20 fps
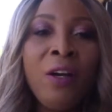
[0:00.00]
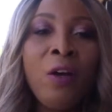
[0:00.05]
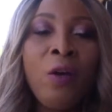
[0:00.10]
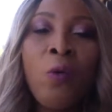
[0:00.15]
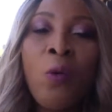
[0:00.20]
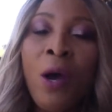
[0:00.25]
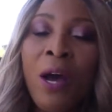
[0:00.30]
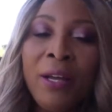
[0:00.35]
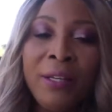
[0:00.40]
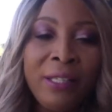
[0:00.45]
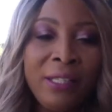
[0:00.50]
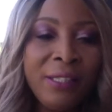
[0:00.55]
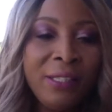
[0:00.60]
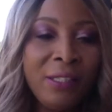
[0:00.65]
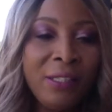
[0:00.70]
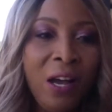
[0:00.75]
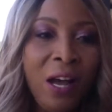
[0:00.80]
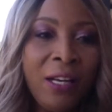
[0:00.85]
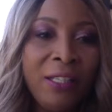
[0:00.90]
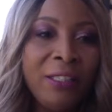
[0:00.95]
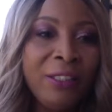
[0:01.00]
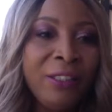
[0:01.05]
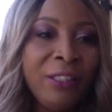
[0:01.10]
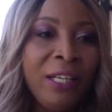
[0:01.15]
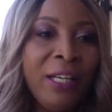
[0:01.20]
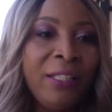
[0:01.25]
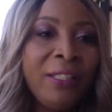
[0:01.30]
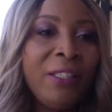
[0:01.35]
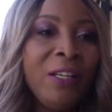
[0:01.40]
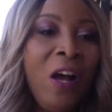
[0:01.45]
What is
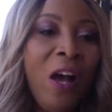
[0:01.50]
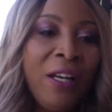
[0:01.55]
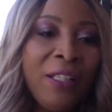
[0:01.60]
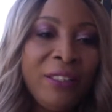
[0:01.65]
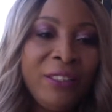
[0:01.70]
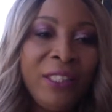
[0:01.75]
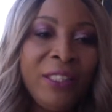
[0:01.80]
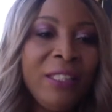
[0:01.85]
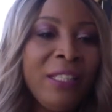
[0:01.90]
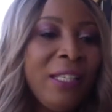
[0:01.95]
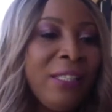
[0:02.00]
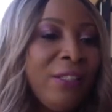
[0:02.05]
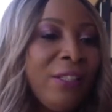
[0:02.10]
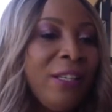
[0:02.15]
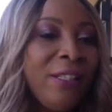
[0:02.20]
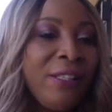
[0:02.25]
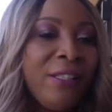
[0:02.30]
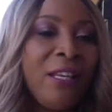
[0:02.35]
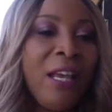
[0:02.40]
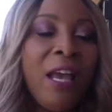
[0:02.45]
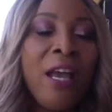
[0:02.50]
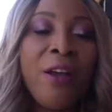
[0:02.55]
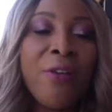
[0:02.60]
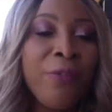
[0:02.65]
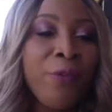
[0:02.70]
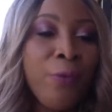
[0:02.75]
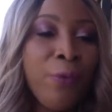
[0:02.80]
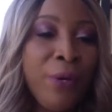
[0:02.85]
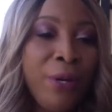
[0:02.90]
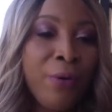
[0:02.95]
collagen? Collagen. It's just
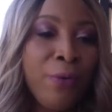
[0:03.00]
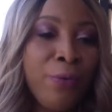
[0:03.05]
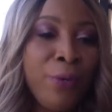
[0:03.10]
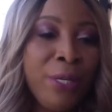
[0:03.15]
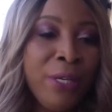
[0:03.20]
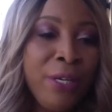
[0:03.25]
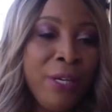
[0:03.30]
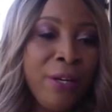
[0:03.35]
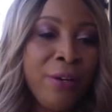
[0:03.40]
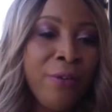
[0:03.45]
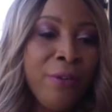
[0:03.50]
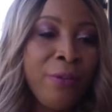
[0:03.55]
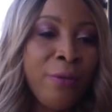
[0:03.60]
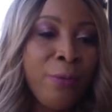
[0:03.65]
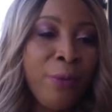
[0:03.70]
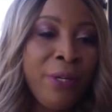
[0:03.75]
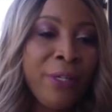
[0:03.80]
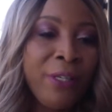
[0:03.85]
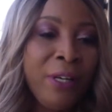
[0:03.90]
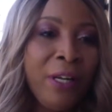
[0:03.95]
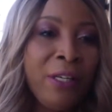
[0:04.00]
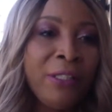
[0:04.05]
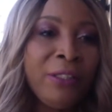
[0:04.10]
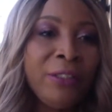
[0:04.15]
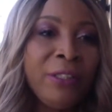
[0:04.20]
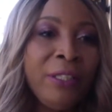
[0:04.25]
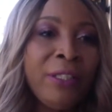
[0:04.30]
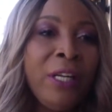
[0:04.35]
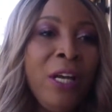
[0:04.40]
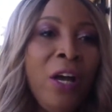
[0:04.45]
everywhere we hear in the word
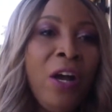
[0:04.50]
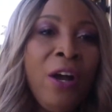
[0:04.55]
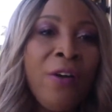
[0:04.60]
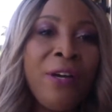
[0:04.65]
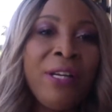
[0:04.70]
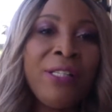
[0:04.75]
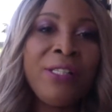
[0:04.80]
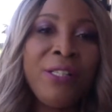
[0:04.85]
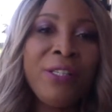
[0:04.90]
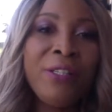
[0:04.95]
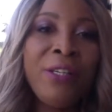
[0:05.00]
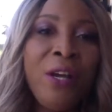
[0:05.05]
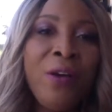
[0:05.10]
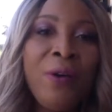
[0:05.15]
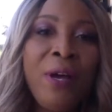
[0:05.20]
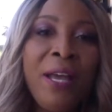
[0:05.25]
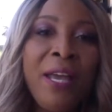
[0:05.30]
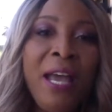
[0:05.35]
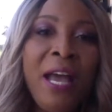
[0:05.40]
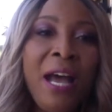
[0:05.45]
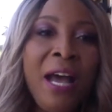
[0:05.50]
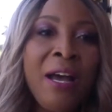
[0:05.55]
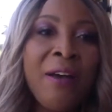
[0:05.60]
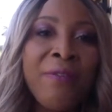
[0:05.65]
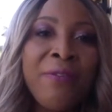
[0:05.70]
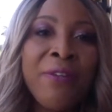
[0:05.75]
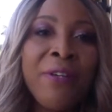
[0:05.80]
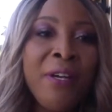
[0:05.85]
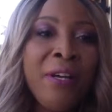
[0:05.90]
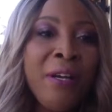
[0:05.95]
collagen. All right, so now I
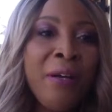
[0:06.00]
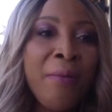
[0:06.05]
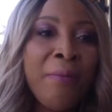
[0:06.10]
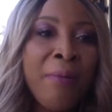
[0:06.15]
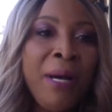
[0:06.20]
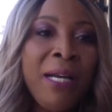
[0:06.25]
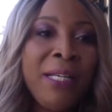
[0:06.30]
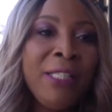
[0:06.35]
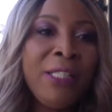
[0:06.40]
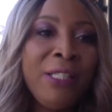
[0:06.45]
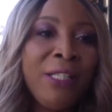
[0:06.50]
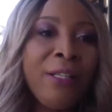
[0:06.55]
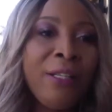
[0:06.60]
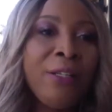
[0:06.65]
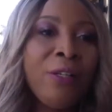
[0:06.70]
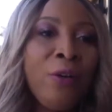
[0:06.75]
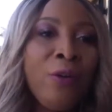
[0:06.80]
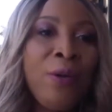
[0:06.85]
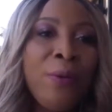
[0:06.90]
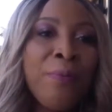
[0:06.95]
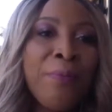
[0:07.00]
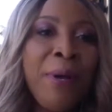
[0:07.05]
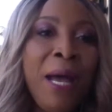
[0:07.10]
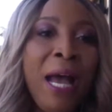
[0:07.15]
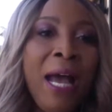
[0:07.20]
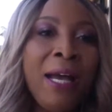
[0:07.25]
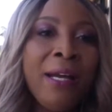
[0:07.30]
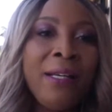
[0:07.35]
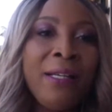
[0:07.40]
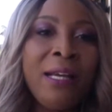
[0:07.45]
have my chat going
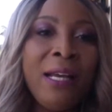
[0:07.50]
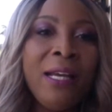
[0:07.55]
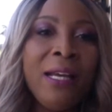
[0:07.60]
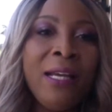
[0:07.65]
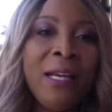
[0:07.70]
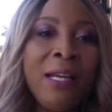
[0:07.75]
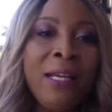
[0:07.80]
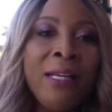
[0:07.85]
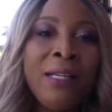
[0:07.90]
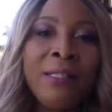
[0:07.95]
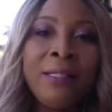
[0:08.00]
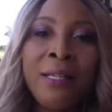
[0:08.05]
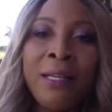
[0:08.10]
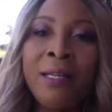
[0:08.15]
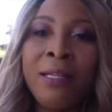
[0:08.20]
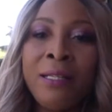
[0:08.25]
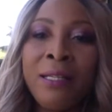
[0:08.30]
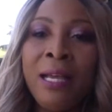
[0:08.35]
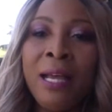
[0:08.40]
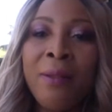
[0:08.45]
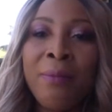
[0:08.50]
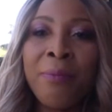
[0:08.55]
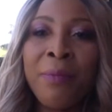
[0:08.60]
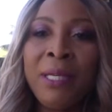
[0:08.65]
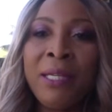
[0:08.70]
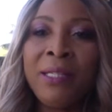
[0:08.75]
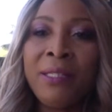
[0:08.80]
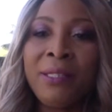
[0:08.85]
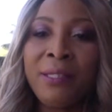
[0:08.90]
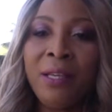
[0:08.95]
back and that
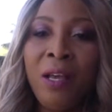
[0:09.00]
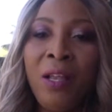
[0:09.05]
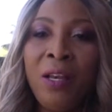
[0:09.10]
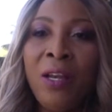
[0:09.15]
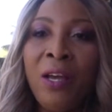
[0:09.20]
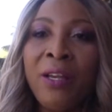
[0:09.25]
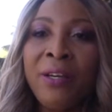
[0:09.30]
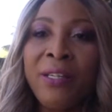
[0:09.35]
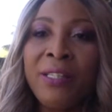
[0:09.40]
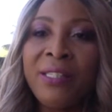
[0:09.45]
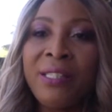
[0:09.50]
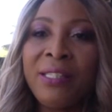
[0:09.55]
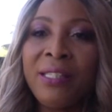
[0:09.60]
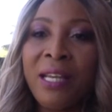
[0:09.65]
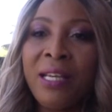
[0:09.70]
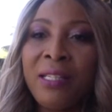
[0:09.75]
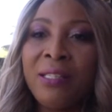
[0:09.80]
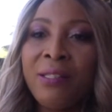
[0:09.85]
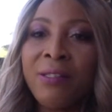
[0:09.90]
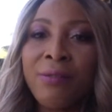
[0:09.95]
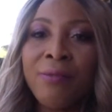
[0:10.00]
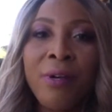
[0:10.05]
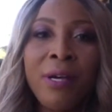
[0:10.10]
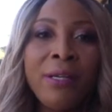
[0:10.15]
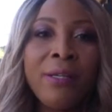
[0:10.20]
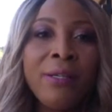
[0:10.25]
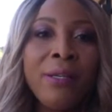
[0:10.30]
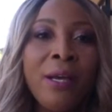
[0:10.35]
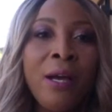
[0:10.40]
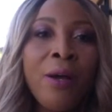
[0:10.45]
makes a lot of sense
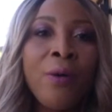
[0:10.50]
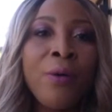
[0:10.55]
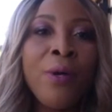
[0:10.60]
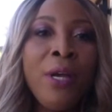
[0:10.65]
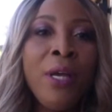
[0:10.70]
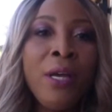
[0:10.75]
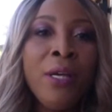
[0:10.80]
right now.